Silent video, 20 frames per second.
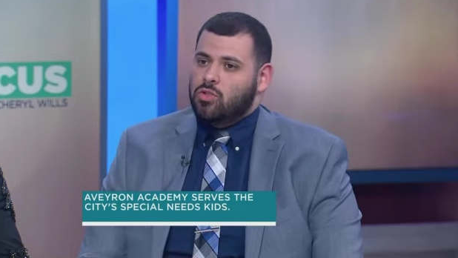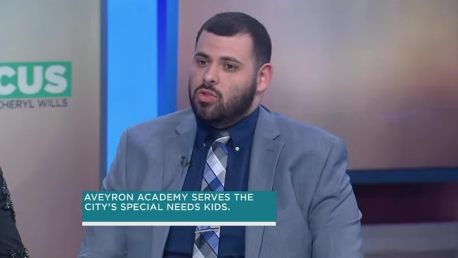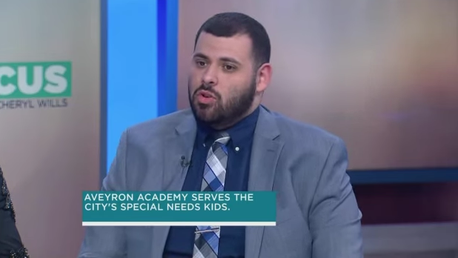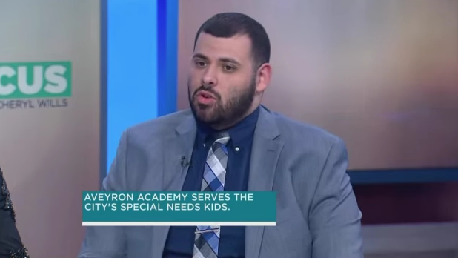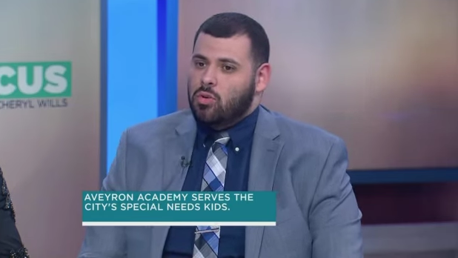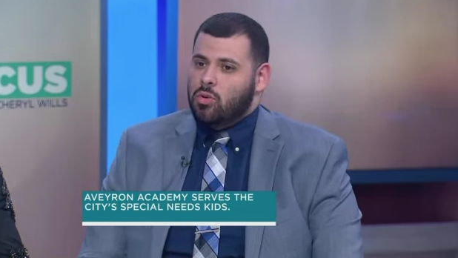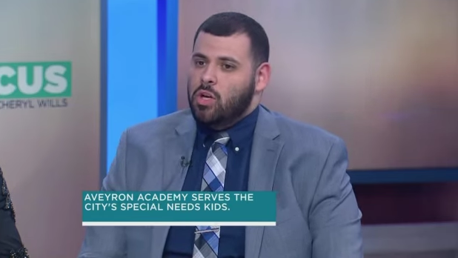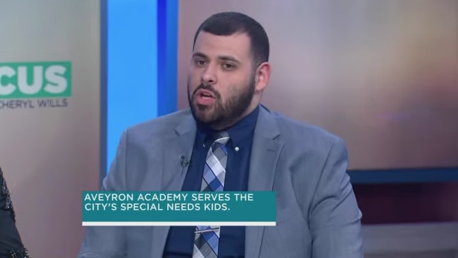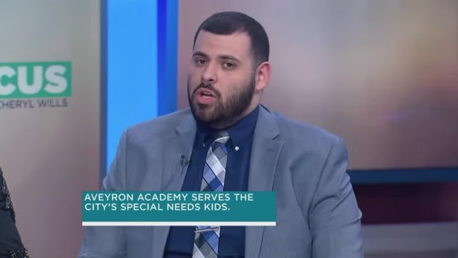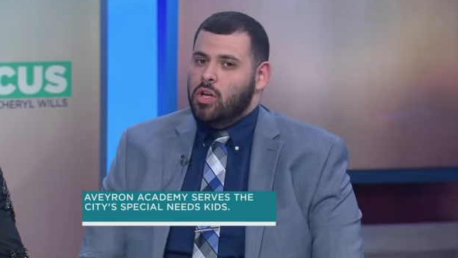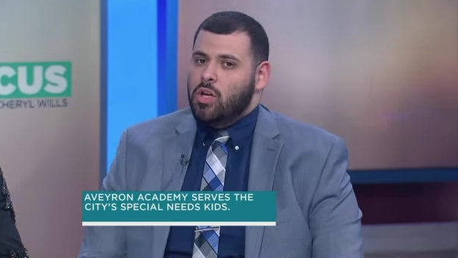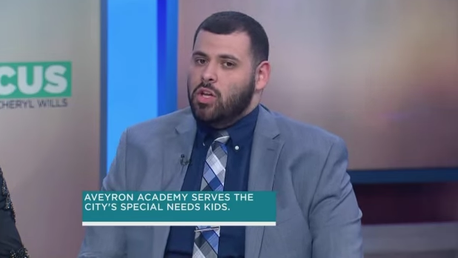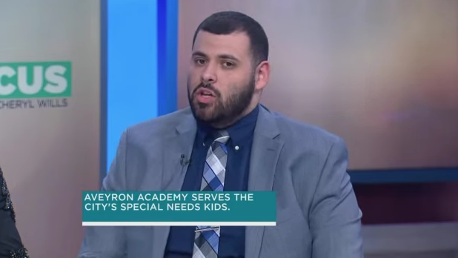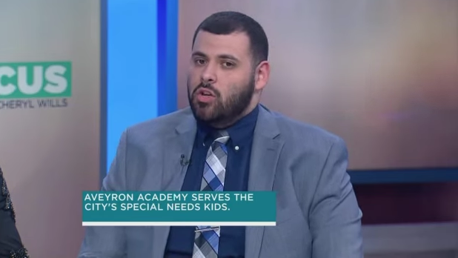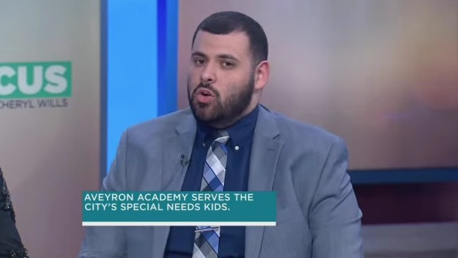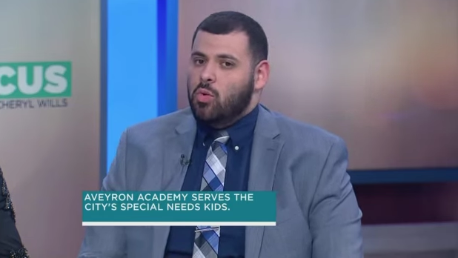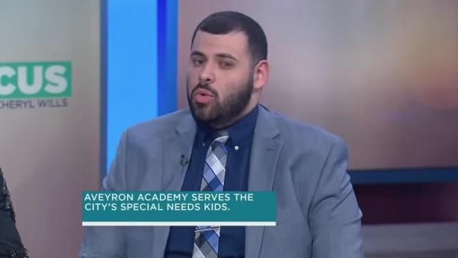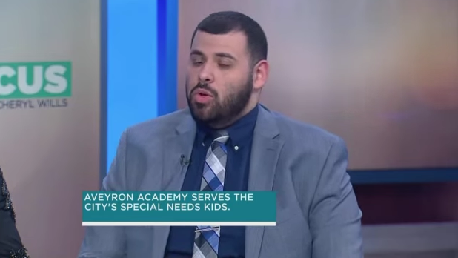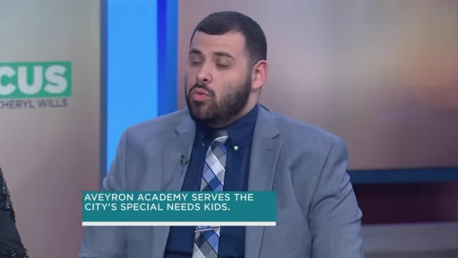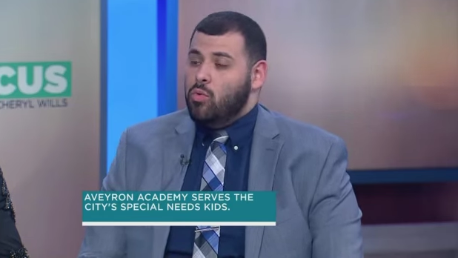So,
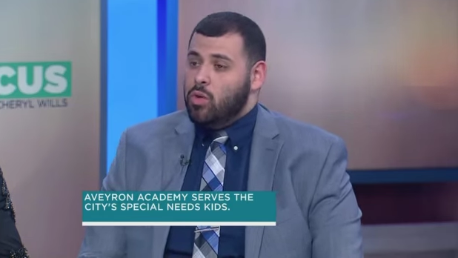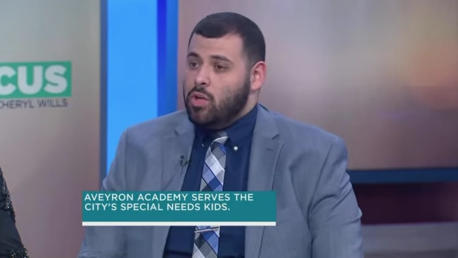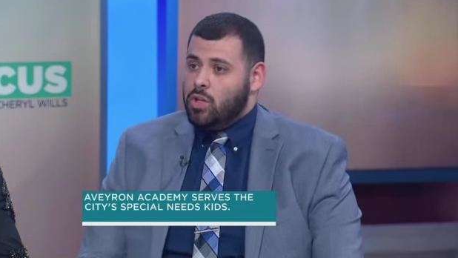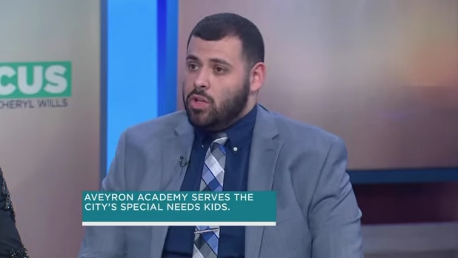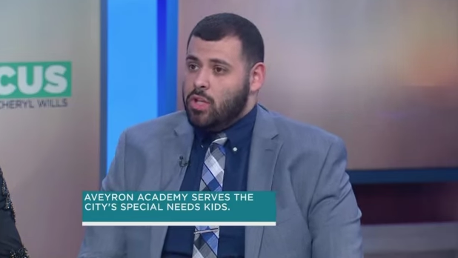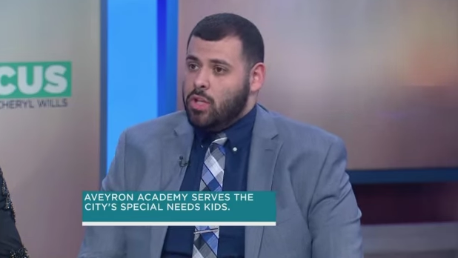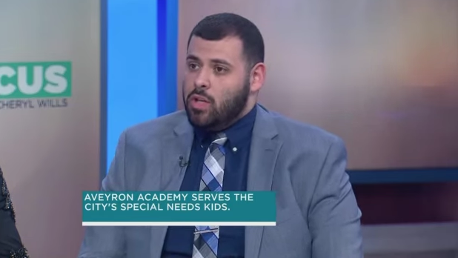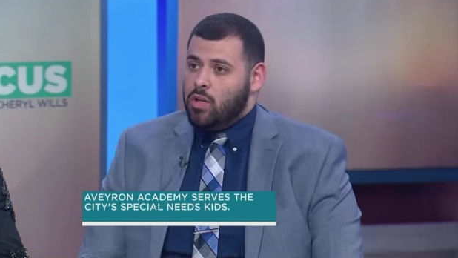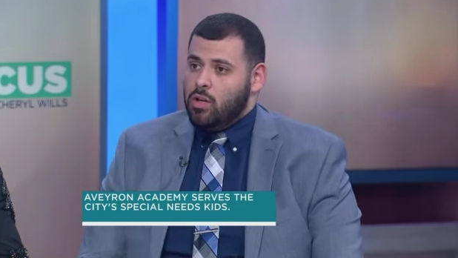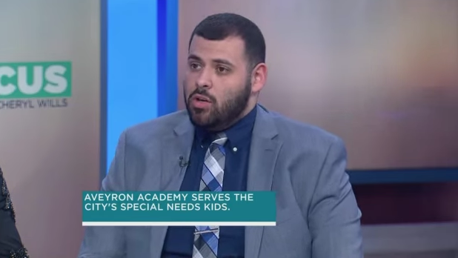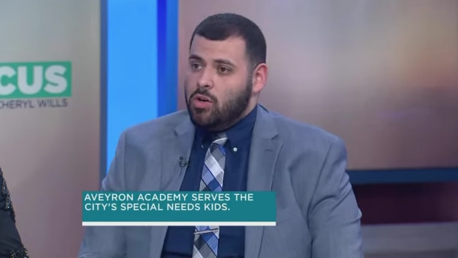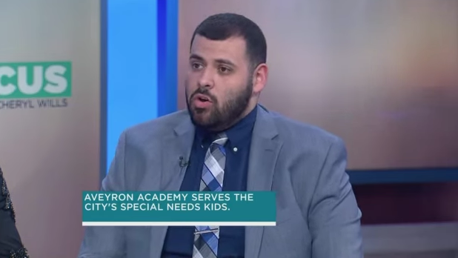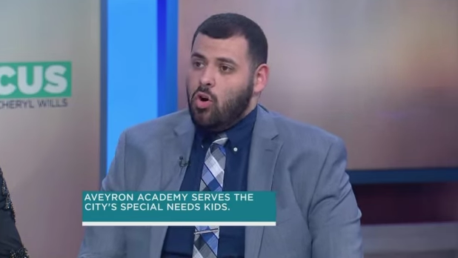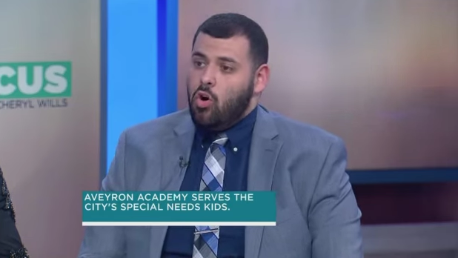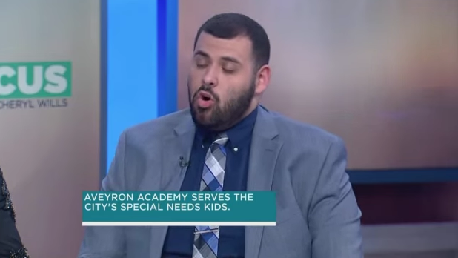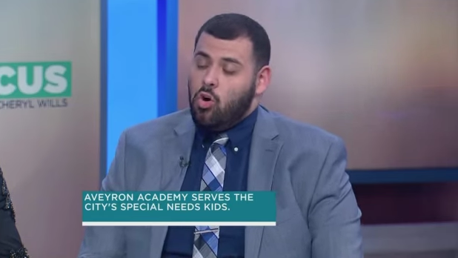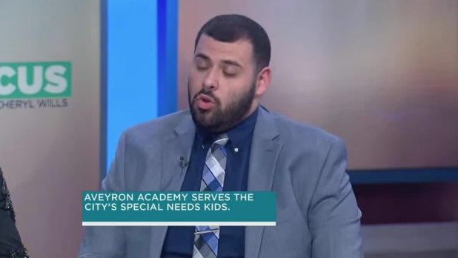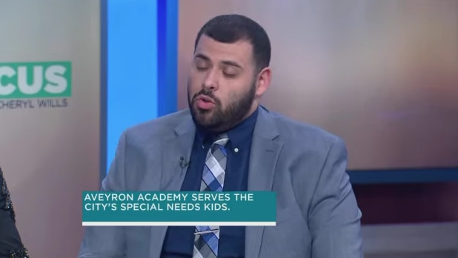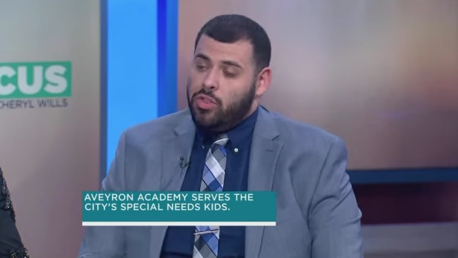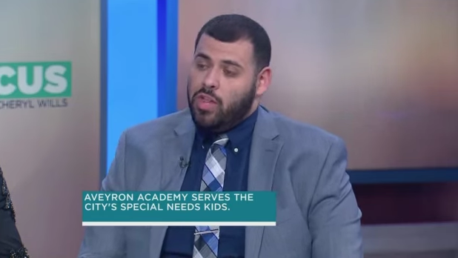you know, we really
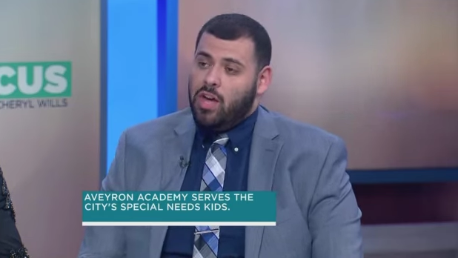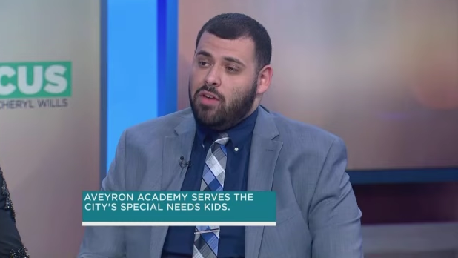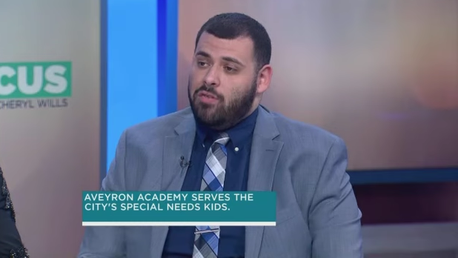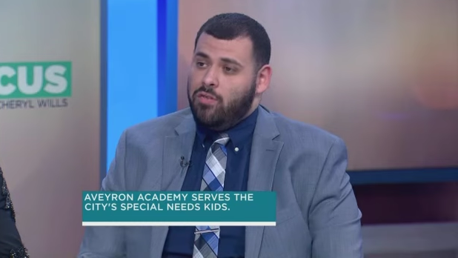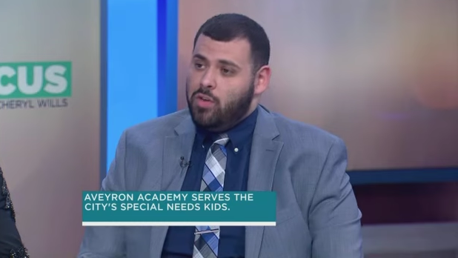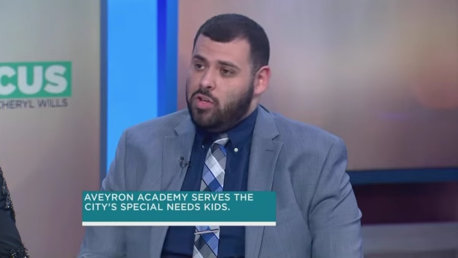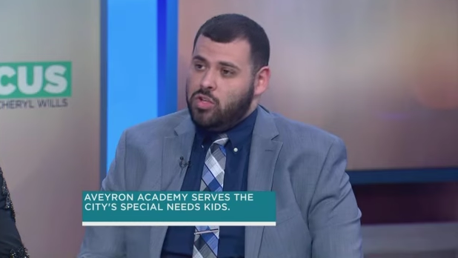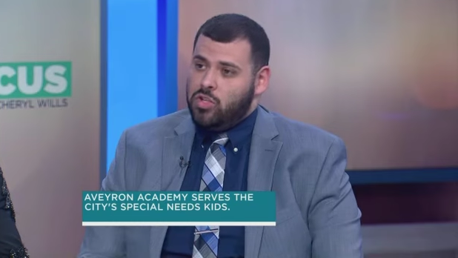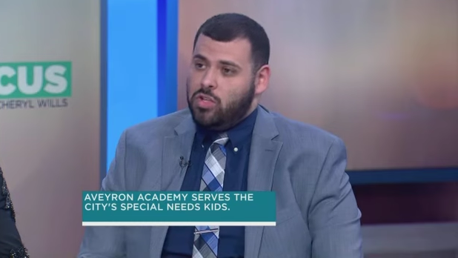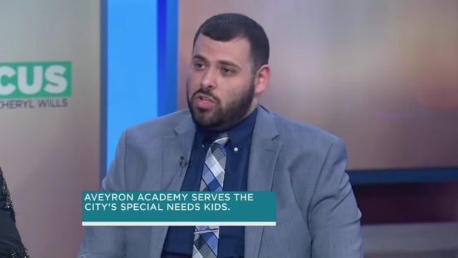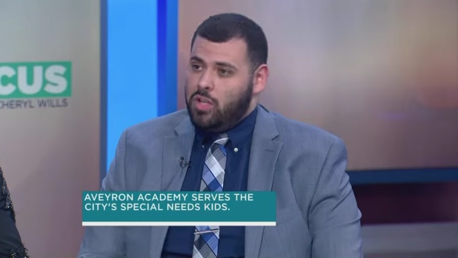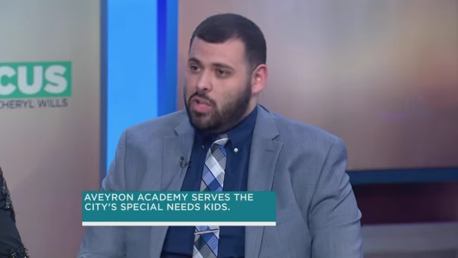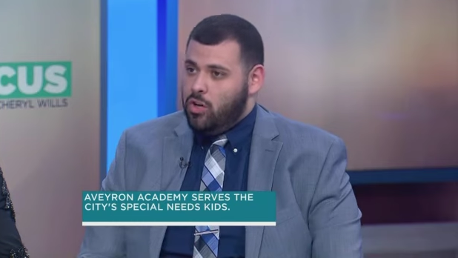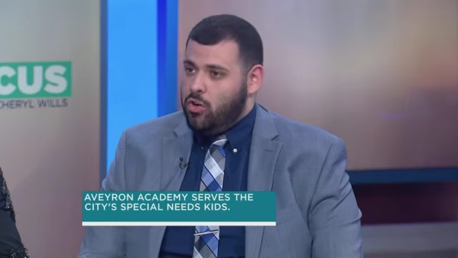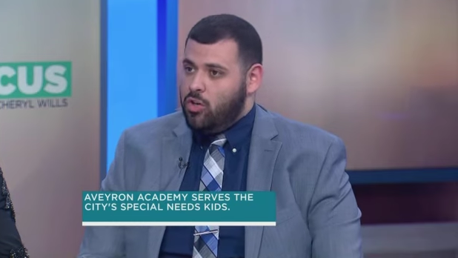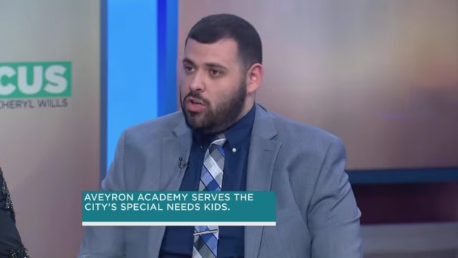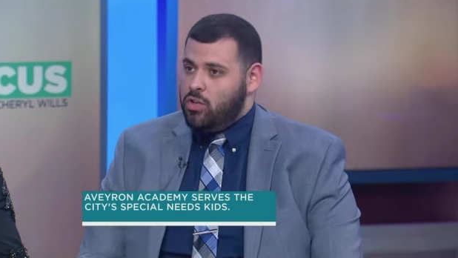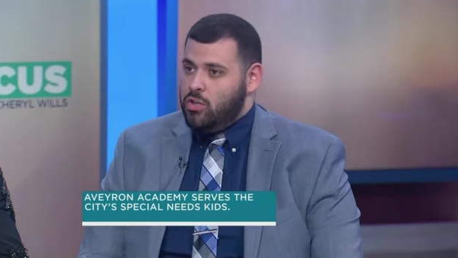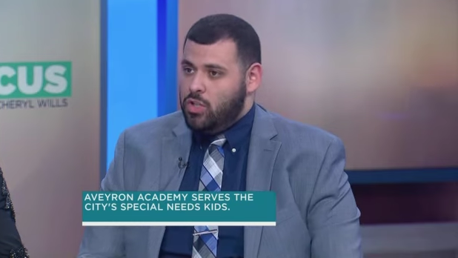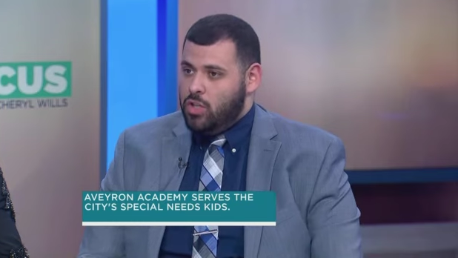hold that vision
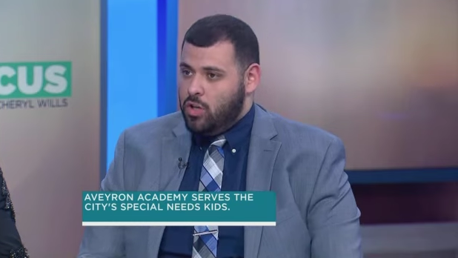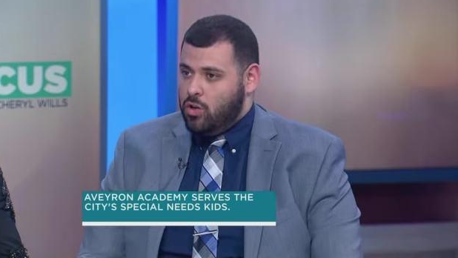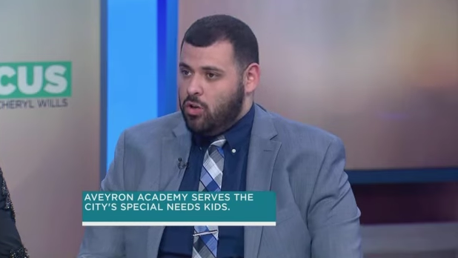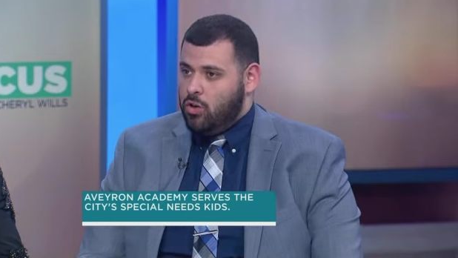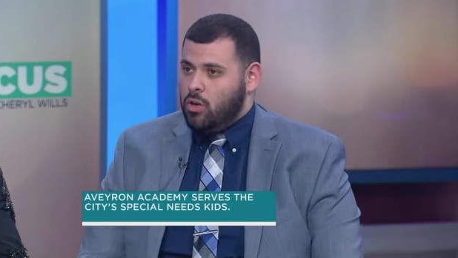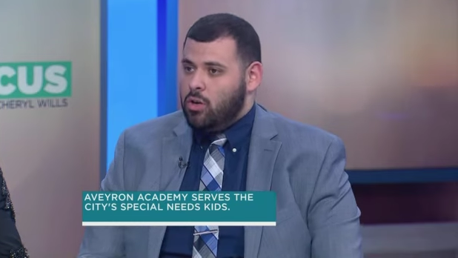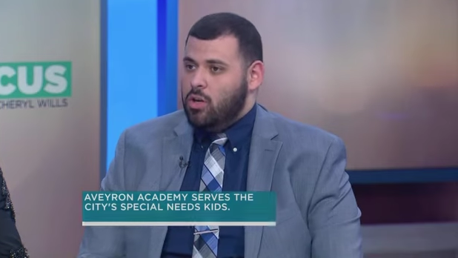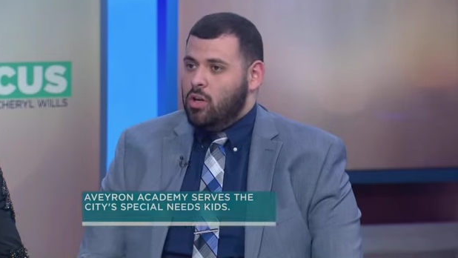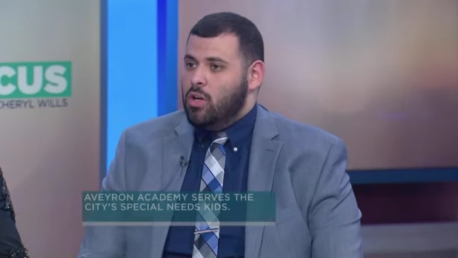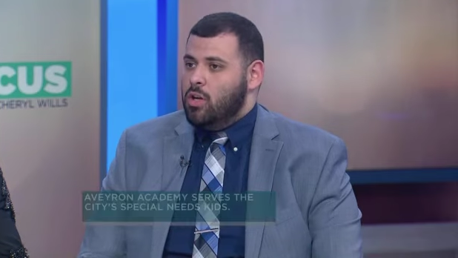near and dear